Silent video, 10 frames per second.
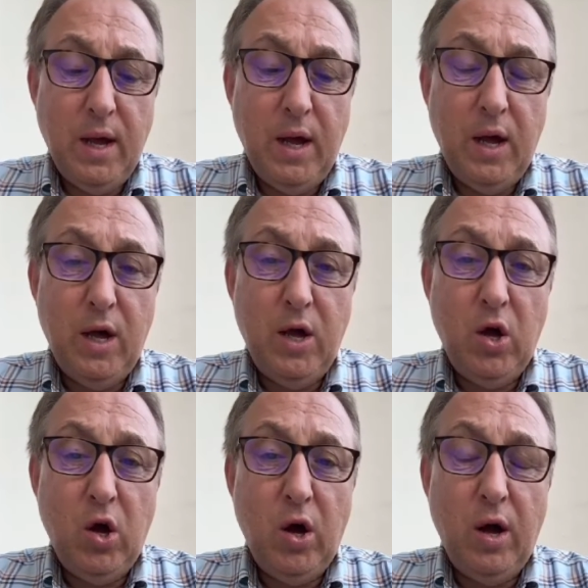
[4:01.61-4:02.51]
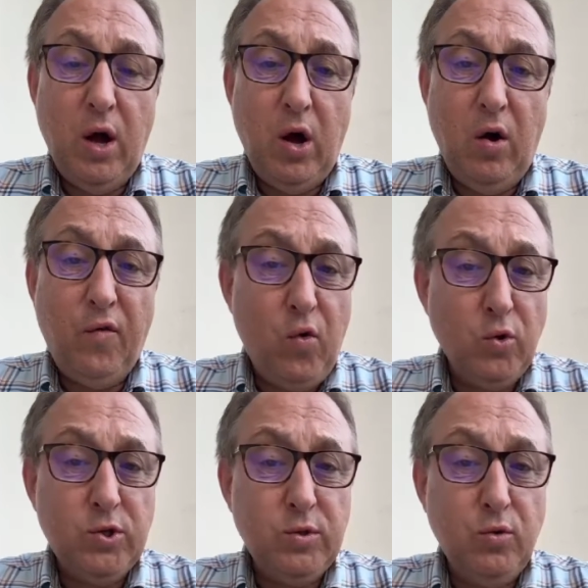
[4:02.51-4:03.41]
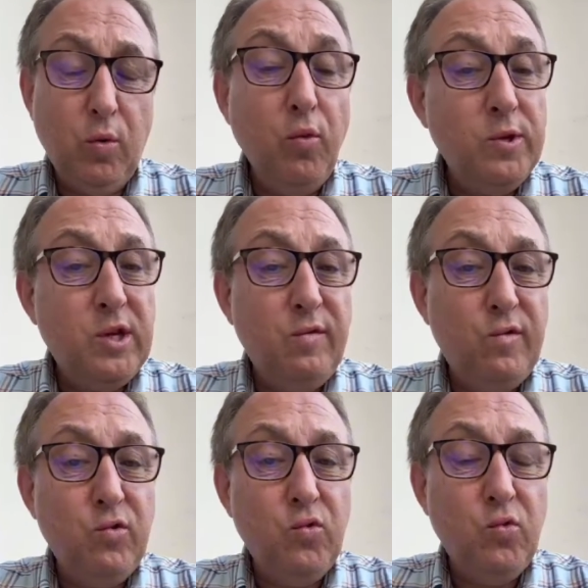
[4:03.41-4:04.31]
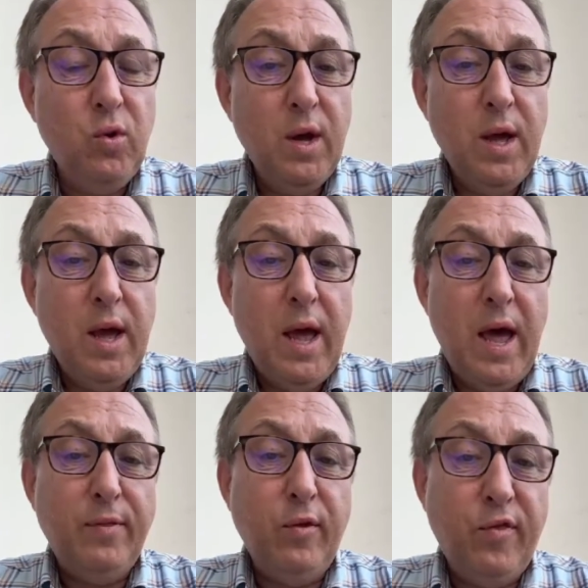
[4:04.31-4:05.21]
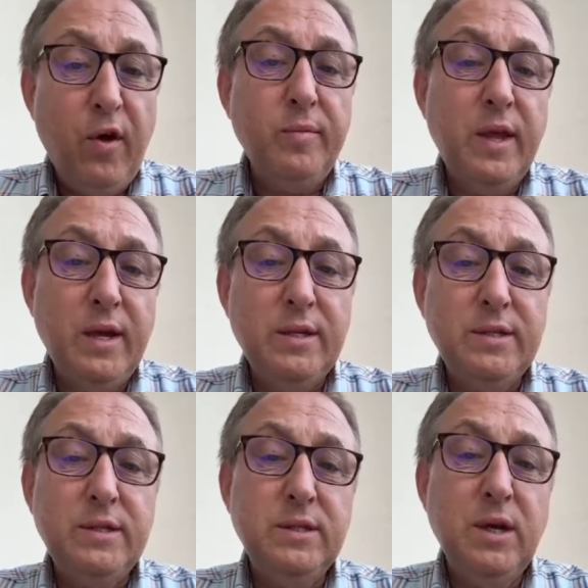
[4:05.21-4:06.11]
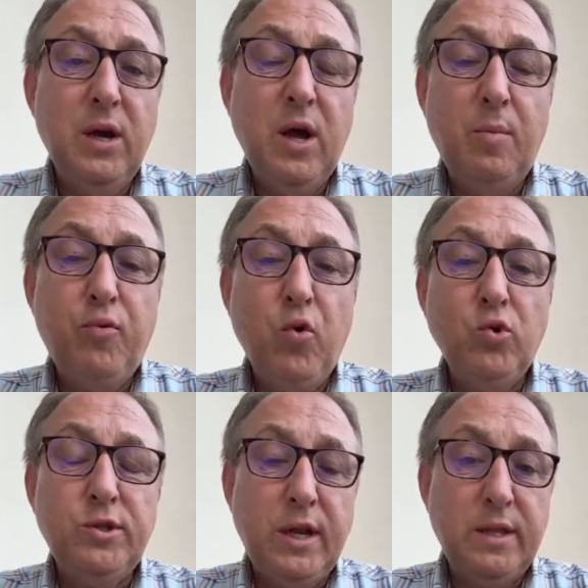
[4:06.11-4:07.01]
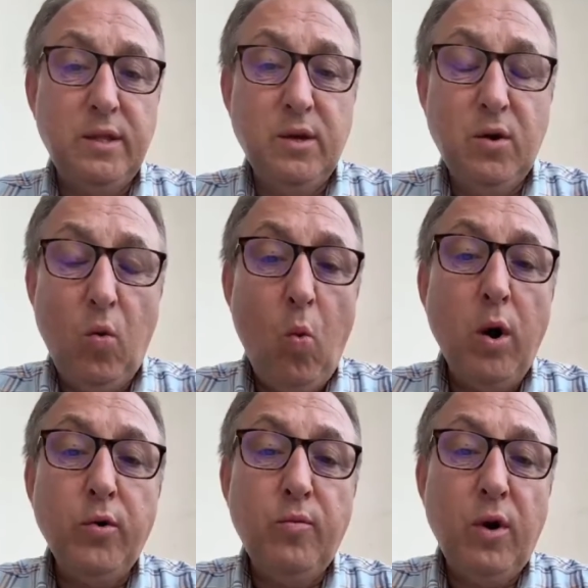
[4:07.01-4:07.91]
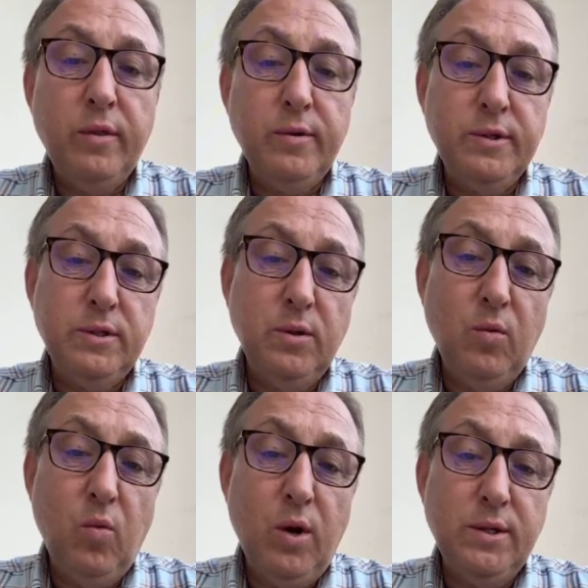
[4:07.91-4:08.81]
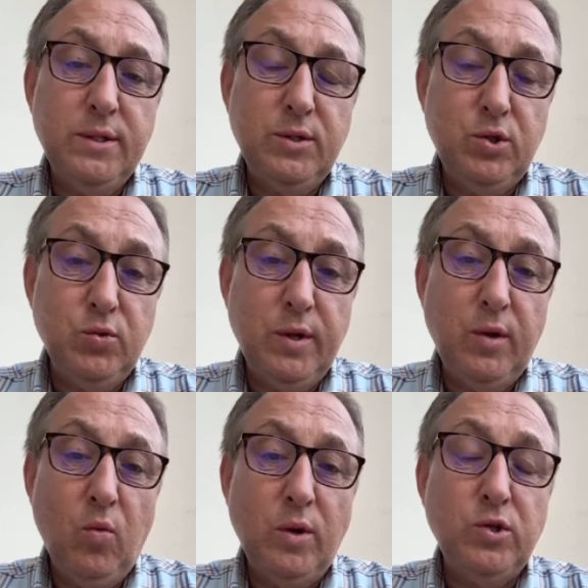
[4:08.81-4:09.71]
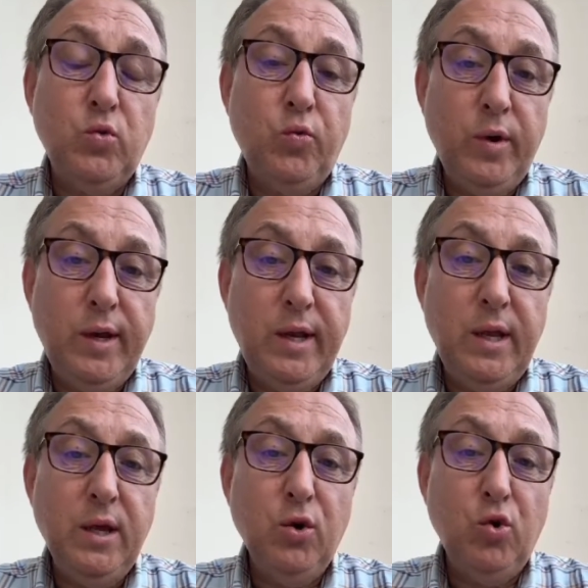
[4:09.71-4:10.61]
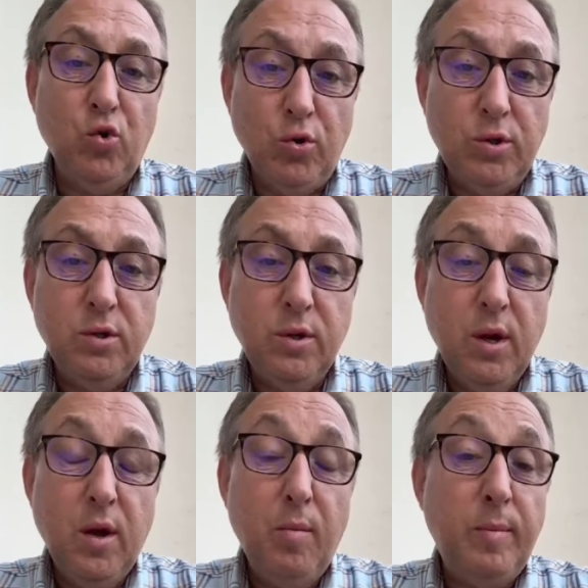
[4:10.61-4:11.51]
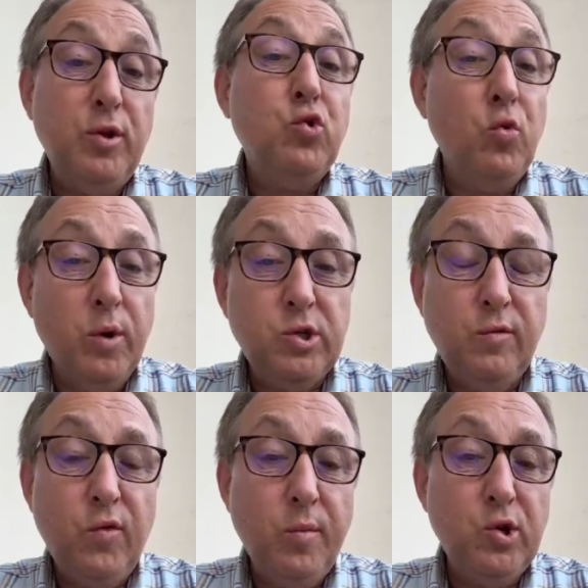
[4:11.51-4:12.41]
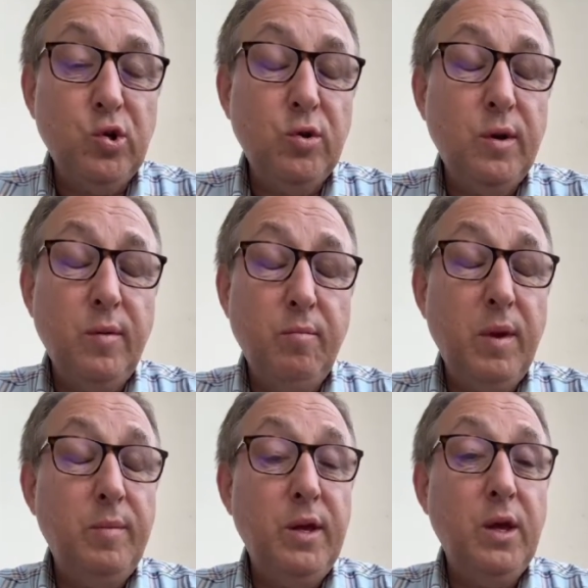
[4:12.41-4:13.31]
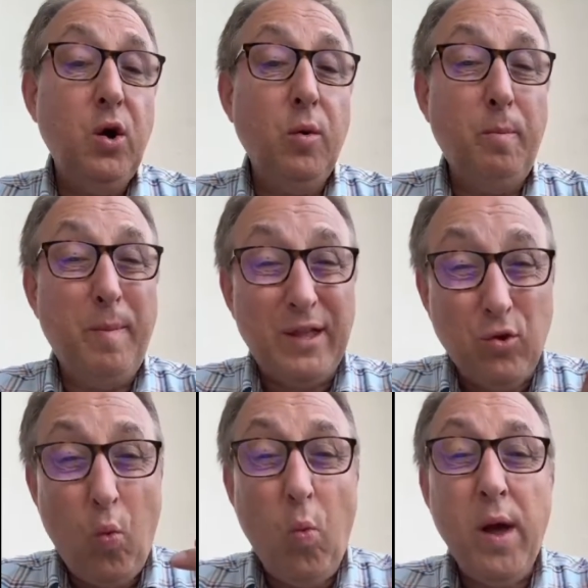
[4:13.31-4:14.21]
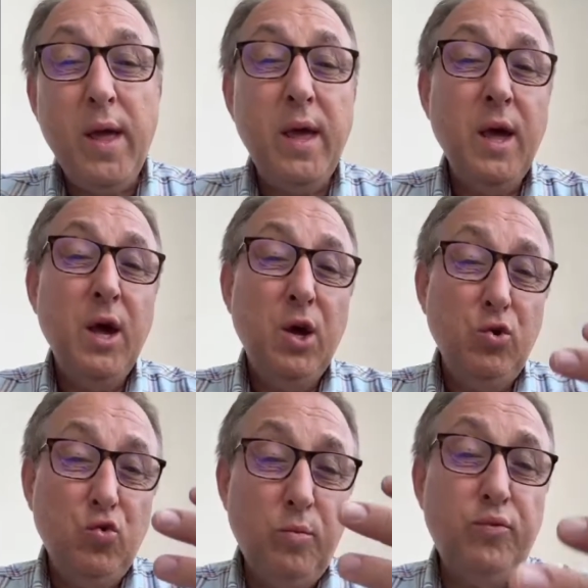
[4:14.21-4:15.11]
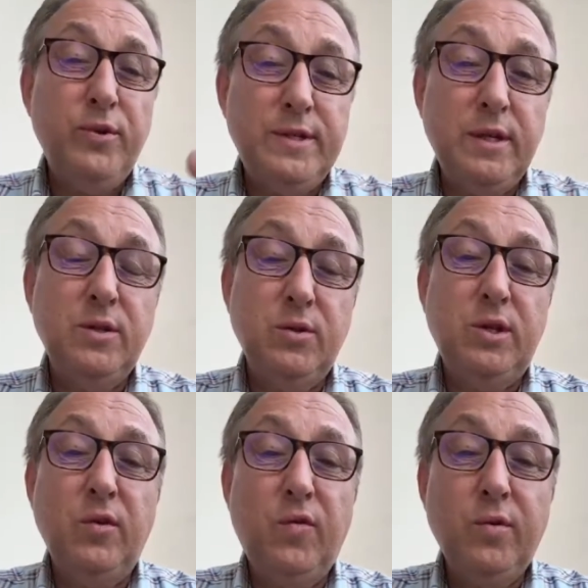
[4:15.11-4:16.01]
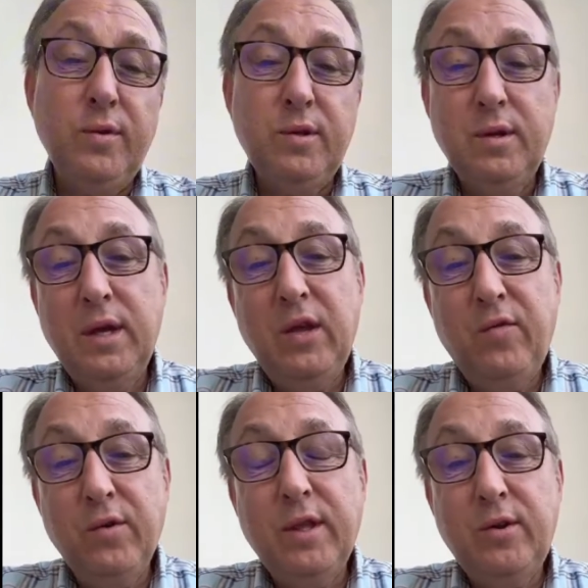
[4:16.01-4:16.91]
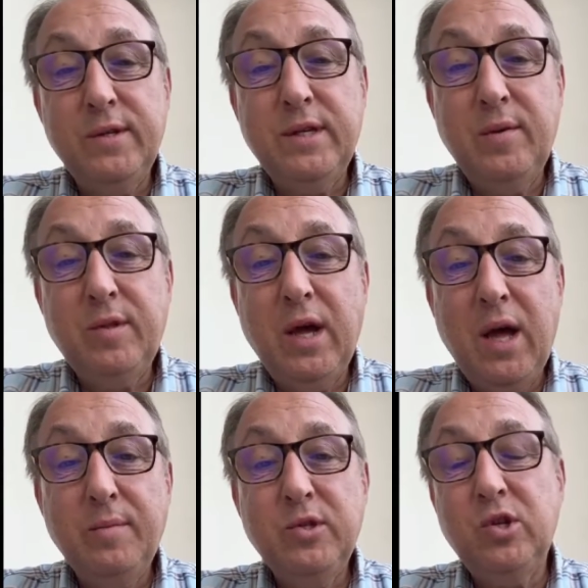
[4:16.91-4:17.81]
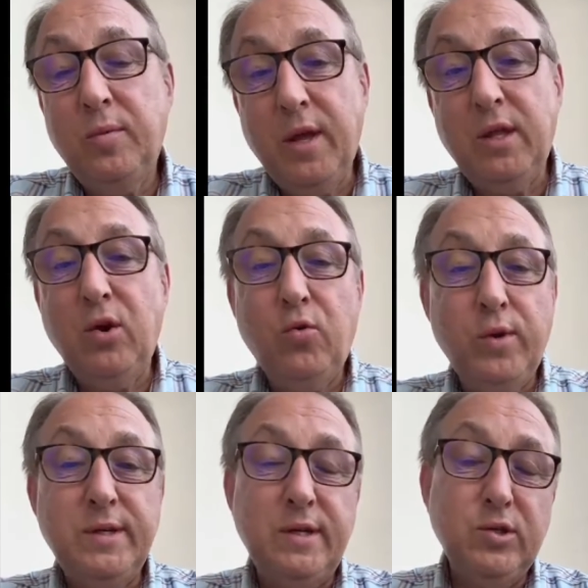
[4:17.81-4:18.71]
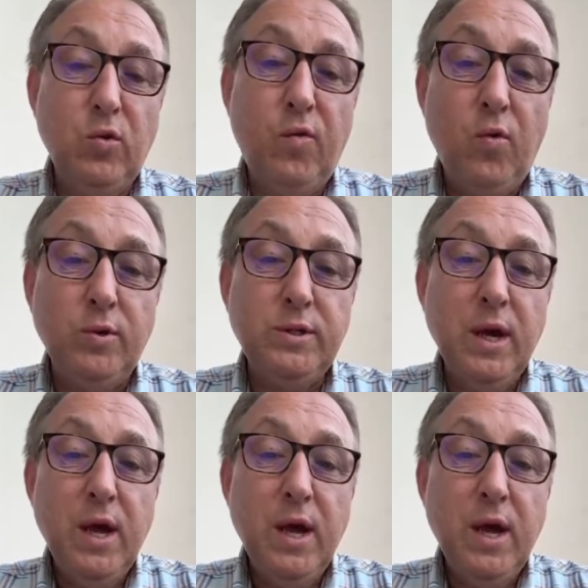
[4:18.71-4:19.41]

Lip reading: Of course, the multi-view and the thumbnails approach that Warner Brothers was doing was really good. Maybe too much information, maybe a better way to present the different events at the same time, subcategories and so forth.